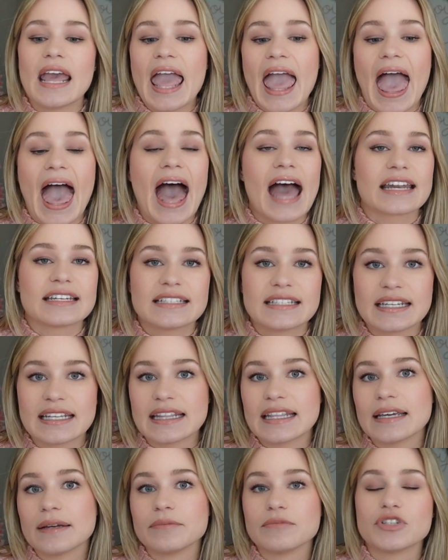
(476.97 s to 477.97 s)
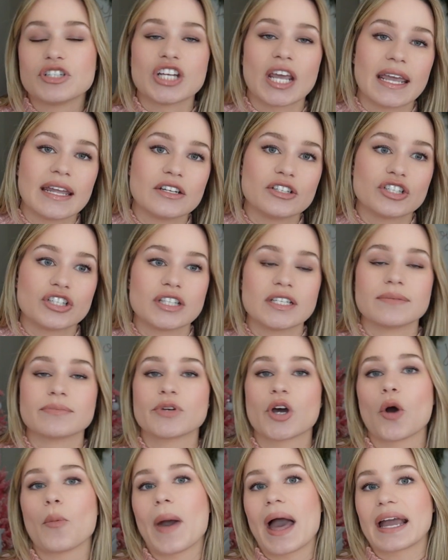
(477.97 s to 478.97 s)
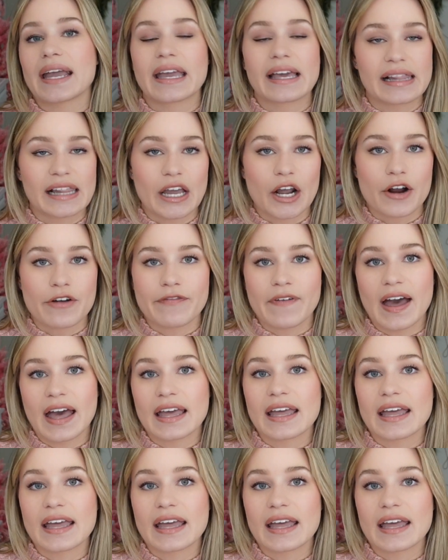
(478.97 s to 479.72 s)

add to them, change them, go back and clarify,